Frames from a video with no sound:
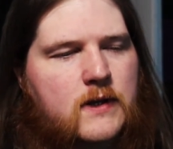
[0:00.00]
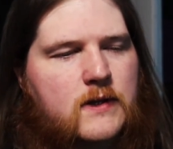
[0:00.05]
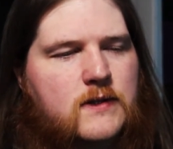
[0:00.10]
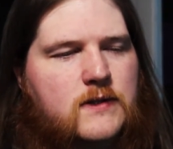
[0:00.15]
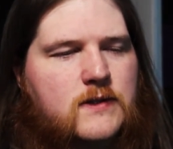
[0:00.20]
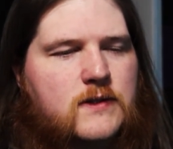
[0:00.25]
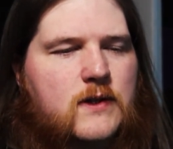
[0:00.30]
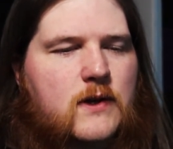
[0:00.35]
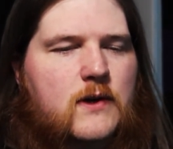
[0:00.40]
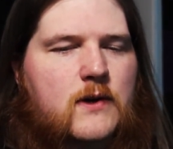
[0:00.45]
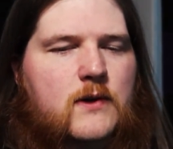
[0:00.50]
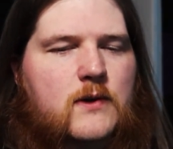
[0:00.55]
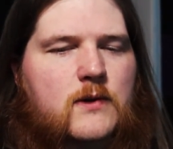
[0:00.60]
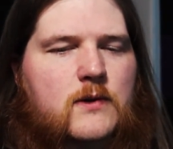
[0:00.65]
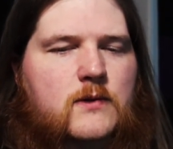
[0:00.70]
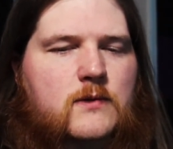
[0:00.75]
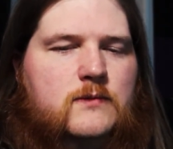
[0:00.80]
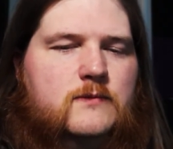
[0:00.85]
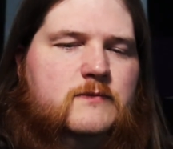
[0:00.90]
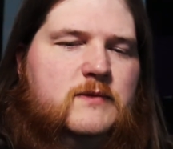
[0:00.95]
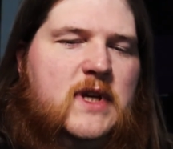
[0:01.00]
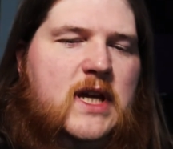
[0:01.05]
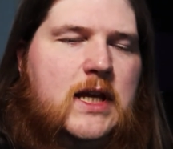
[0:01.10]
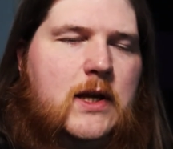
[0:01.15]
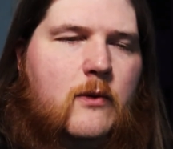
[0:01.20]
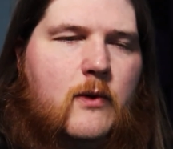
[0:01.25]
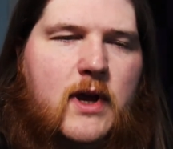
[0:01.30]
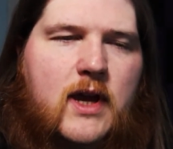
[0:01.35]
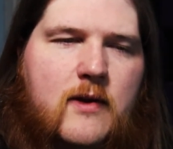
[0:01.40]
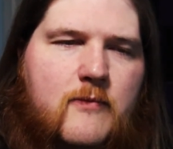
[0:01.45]
So
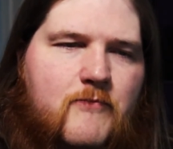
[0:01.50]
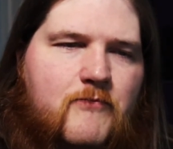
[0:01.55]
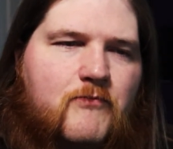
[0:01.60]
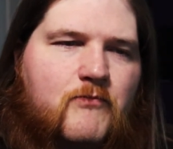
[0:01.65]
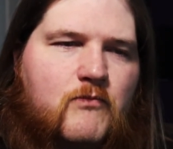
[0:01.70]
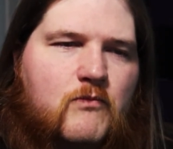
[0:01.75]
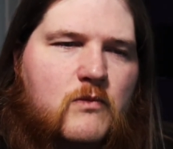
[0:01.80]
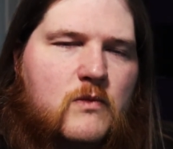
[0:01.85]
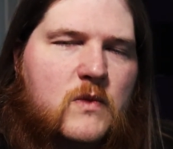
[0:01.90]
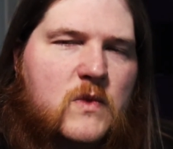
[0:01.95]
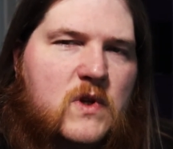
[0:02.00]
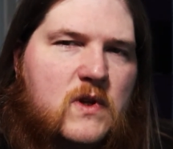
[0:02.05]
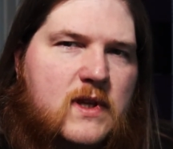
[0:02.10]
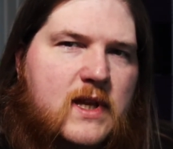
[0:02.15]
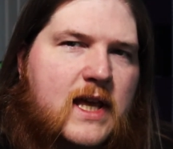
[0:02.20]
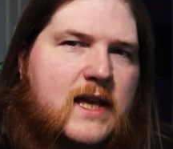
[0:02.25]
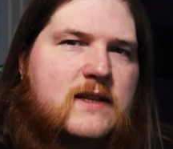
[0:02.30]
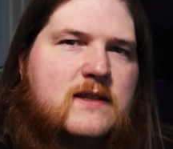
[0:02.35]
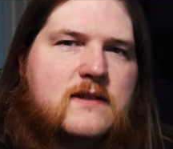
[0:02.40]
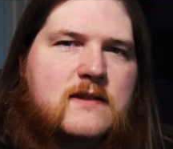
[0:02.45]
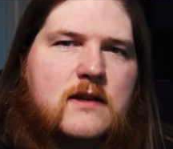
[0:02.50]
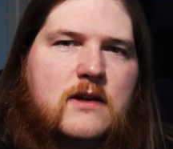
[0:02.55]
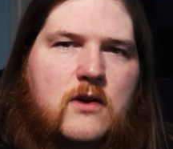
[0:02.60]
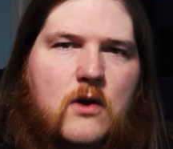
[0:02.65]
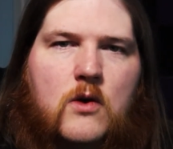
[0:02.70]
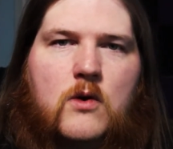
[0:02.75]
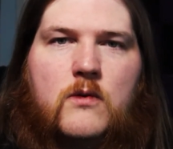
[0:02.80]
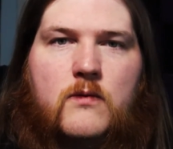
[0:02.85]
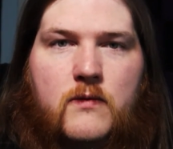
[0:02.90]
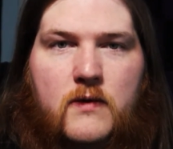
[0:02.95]
anyway, that's the
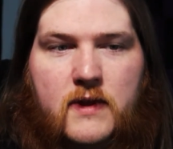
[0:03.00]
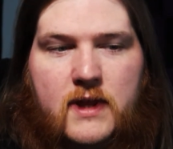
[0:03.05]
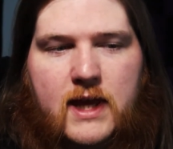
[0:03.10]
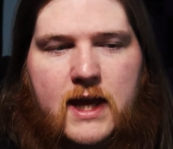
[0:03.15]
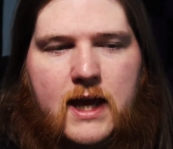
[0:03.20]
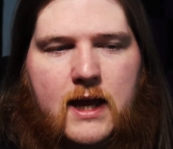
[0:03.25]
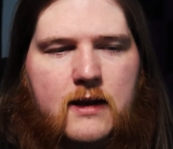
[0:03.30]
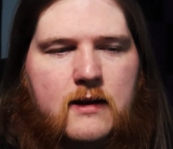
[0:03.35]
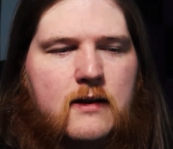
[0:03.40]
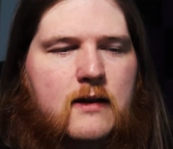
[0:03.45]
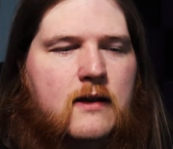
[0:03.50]
goal for that.